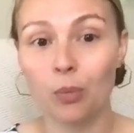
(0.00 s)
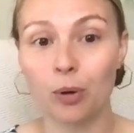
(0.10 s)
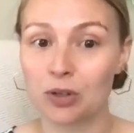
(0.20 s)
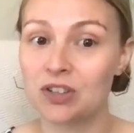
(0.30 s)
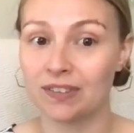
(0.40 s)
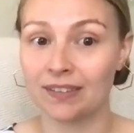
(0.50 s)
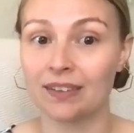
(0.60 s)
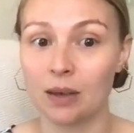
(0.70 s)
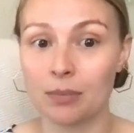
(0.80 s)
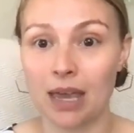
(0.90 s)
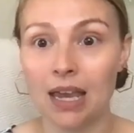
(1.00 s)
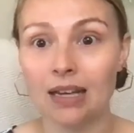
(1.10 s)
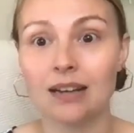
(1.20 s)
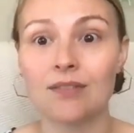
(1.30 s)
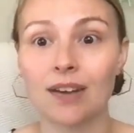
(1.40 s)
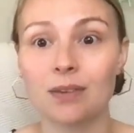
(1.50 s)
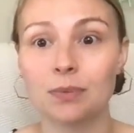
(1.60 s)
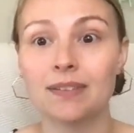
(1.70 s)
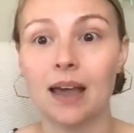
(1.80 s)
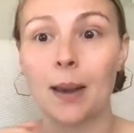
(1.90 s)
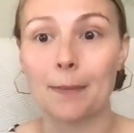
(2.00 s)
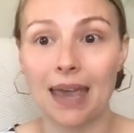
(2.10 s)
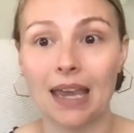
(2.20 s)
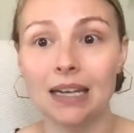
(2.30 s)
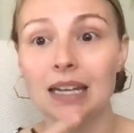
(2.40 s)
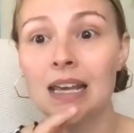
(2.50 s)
purchases I made and investments I made